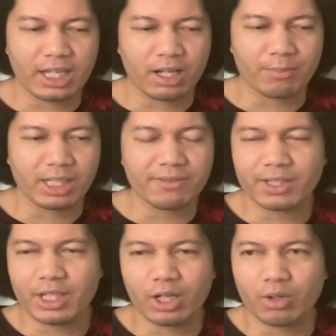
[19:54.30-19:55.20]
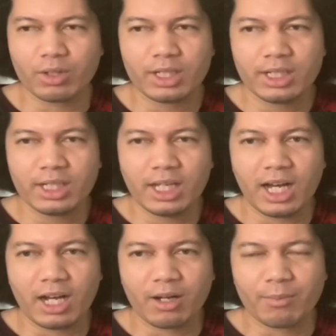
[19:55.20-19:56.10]
even though
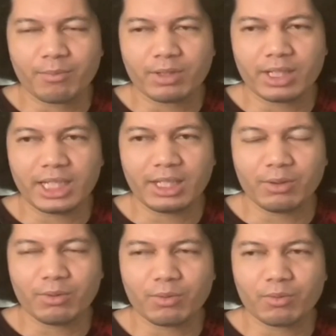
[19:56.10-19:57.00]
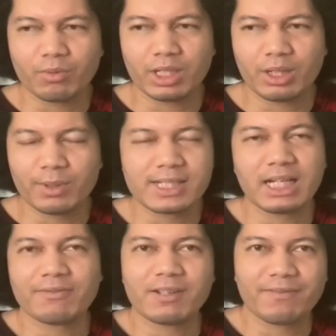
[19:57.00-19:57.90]
it was
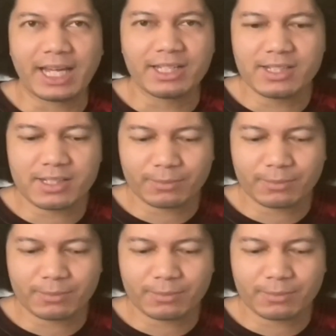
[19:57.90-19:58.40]
self-defense.